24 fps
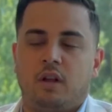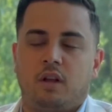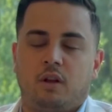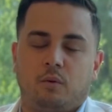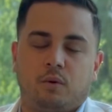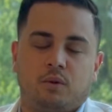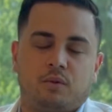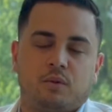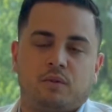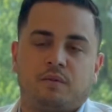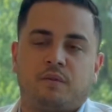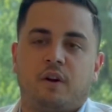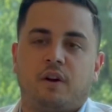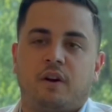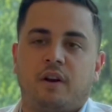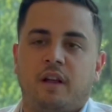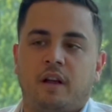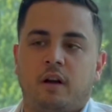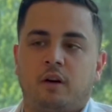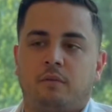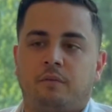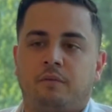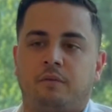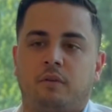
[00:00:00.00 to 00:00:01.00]
which was very
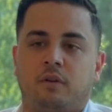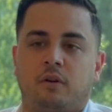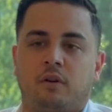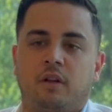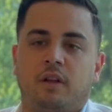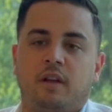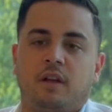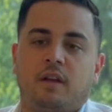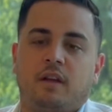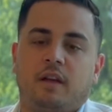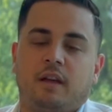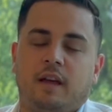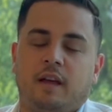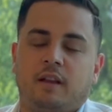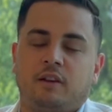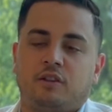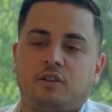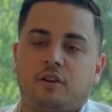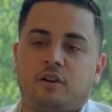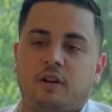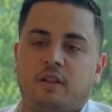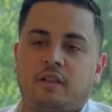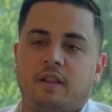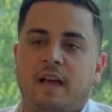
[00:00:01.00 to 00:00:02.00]
helpful. And
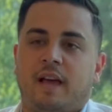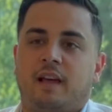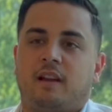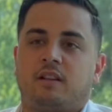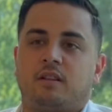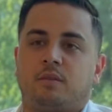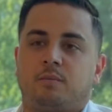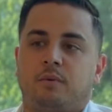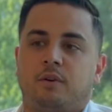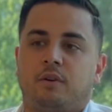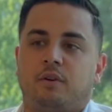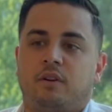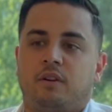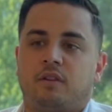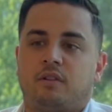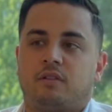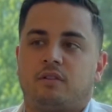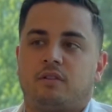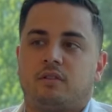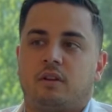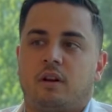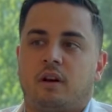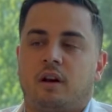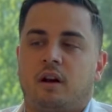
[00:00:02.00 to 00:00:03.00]
during that
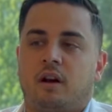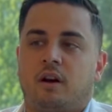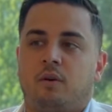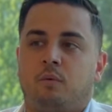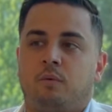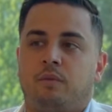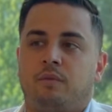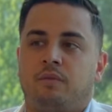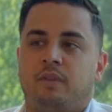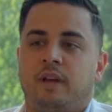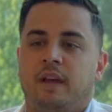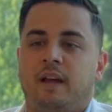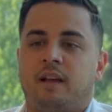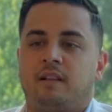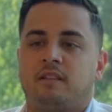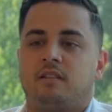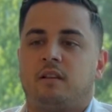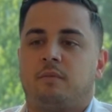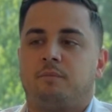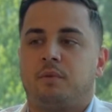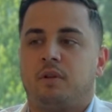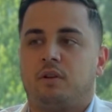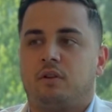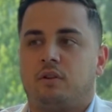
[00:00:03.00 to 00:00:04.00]
experience, they had
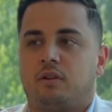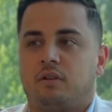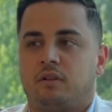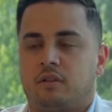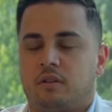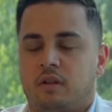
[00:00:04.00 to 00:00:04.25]
something called